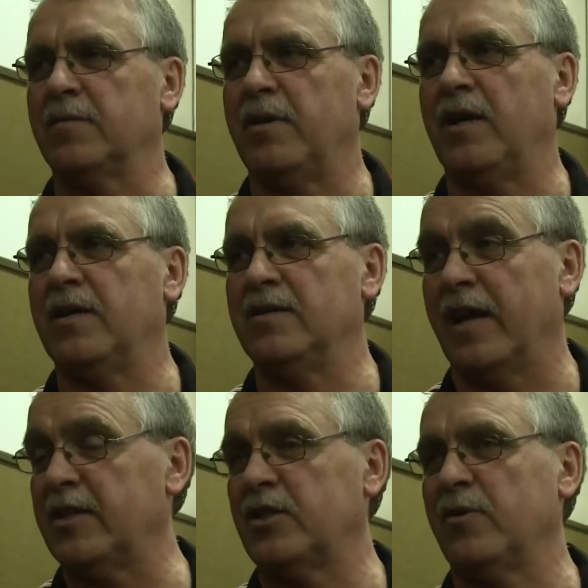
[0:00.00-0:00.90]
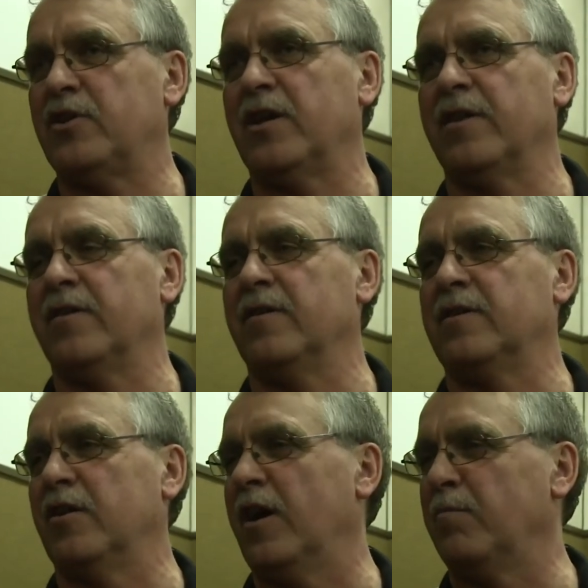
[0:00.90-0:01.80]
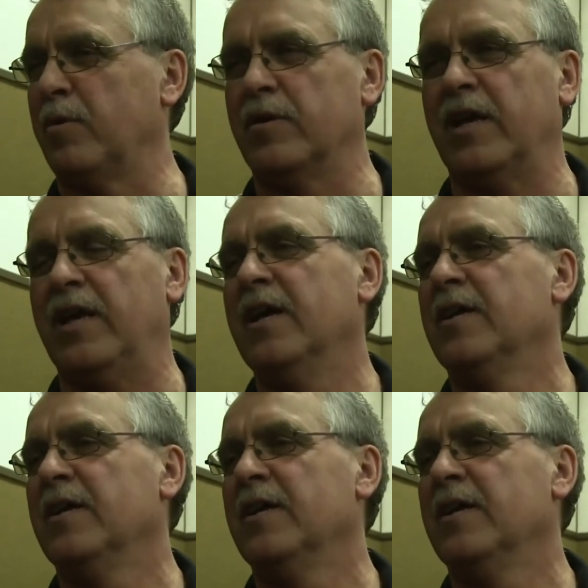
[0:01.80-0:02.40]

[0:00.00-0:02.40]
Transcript: to be nice to each other, to not bully,